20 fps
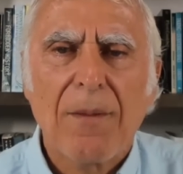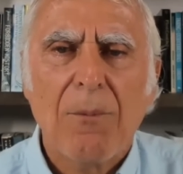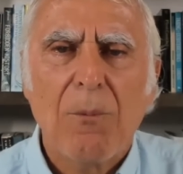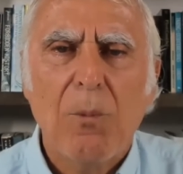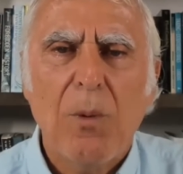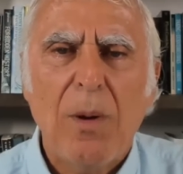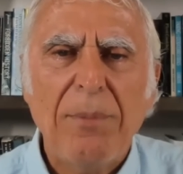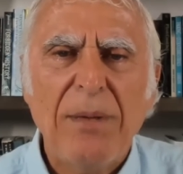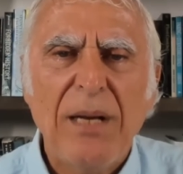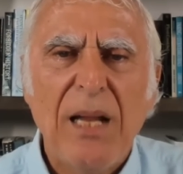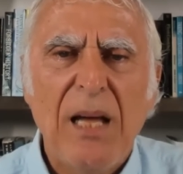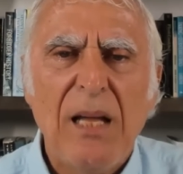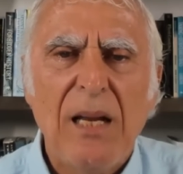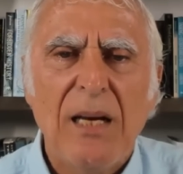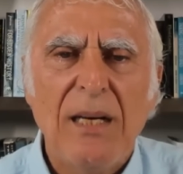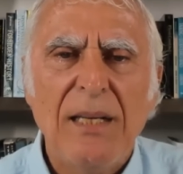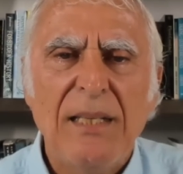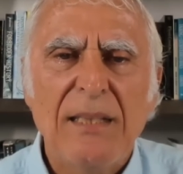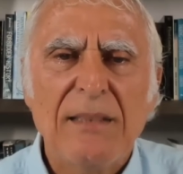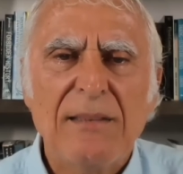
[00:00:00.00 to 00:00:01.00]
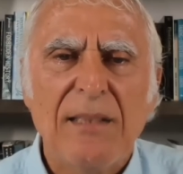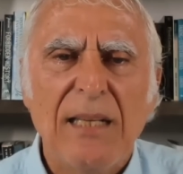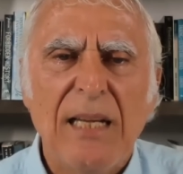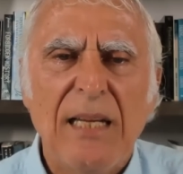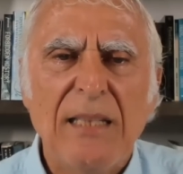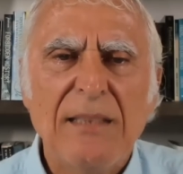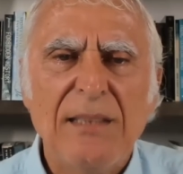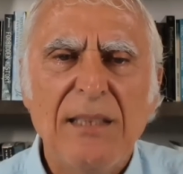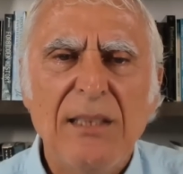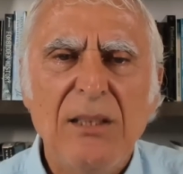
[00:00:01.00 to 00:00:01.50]
webinar Elena
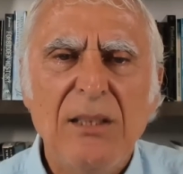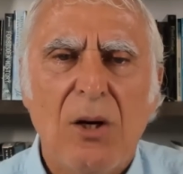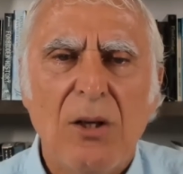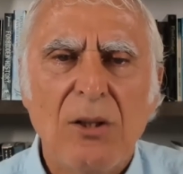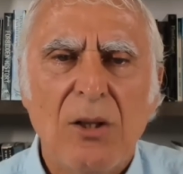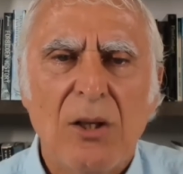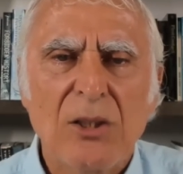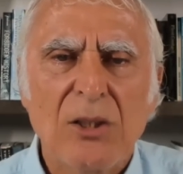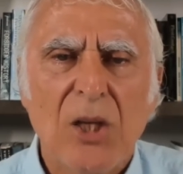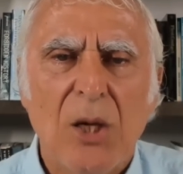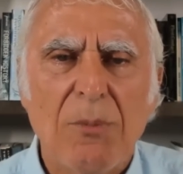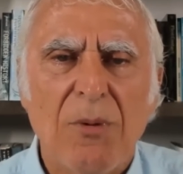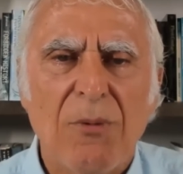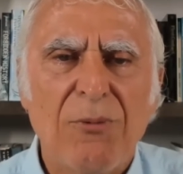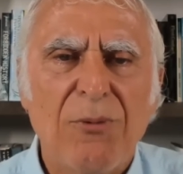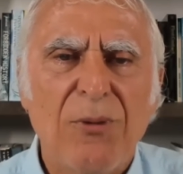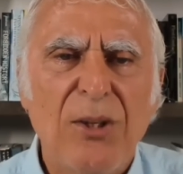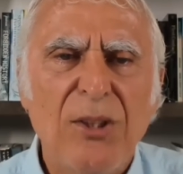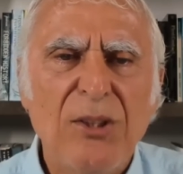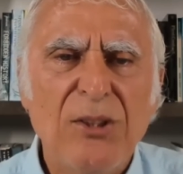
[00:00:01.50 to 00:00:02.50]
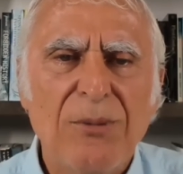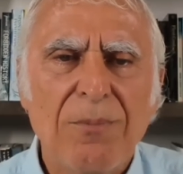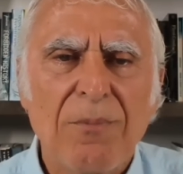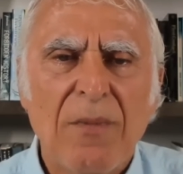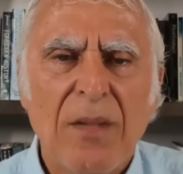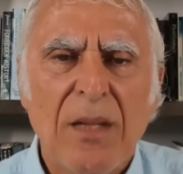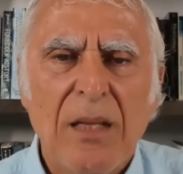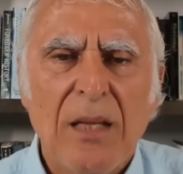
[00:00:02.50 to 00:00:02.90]
Danaan did on October 1st.